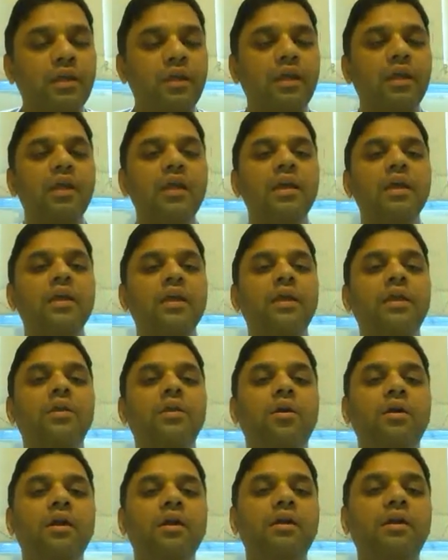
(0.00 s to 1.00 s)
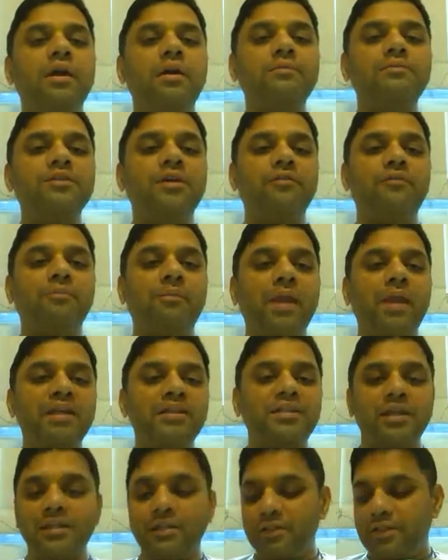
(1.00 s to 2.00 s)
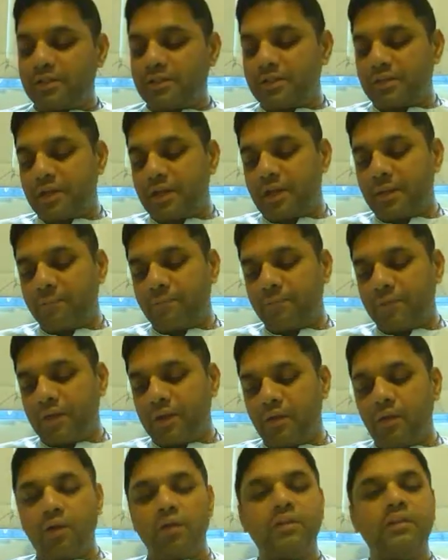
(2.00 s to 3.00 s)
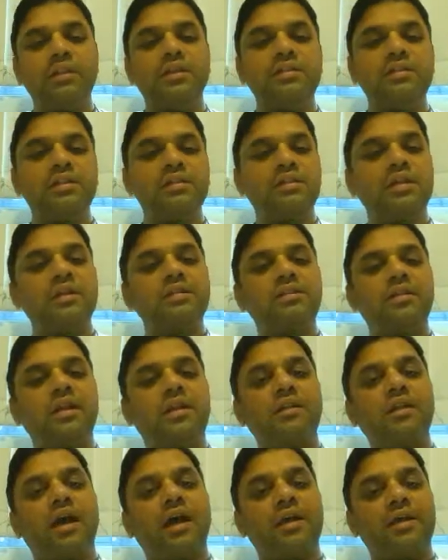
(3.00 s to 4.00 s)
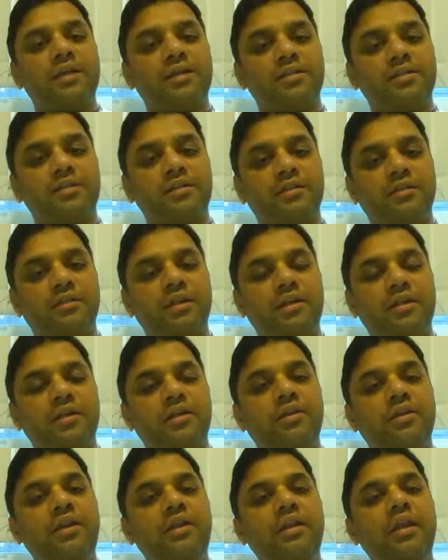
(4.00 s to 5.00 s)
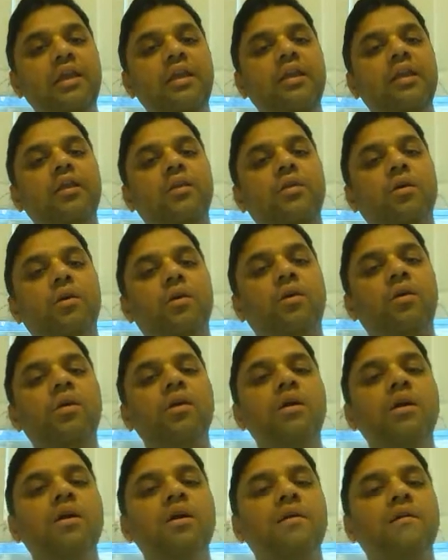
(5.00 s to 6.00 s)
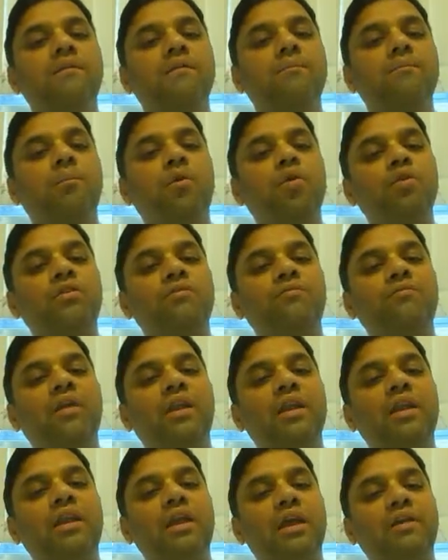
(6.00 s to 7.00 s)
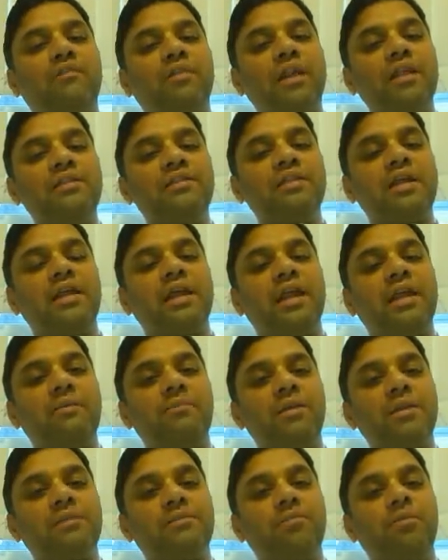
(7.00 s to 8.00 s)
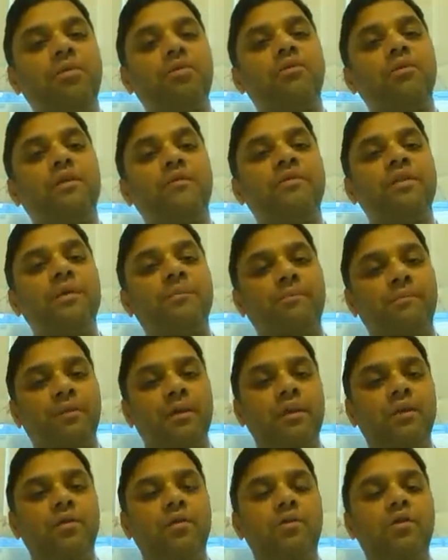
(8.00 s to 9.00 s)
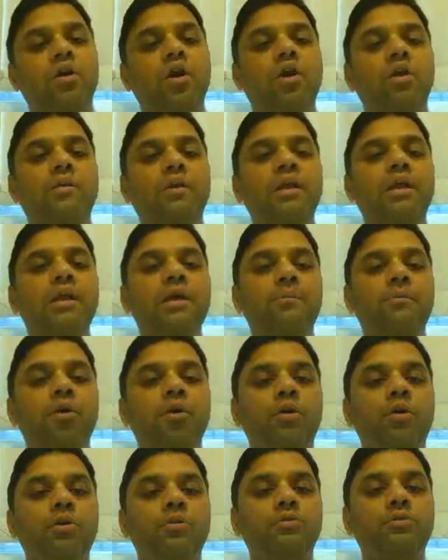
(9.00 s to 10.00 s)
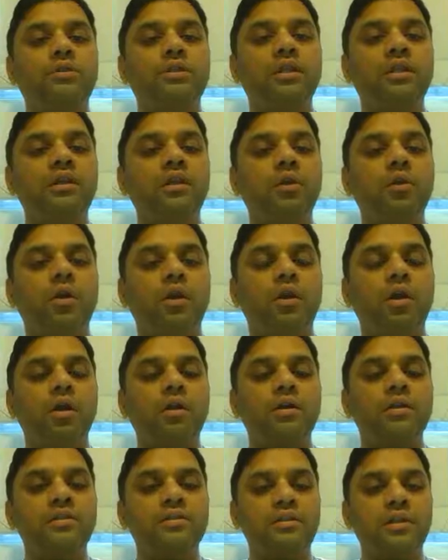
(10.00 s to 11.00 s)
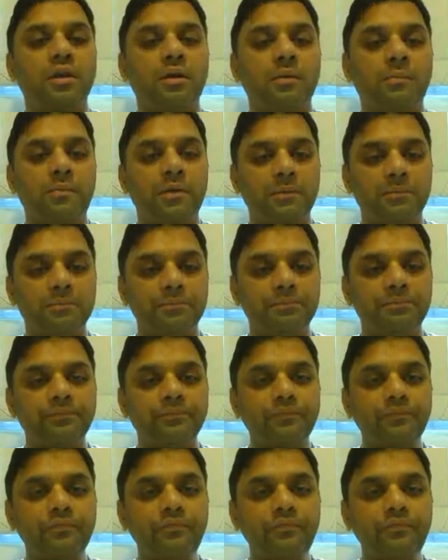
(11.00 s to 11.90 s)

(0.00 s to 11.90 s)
So in terms of patience, this is considered the highest. That treating, both when your friends and enemies, both of them, talk ill about you, still you are not disturbed.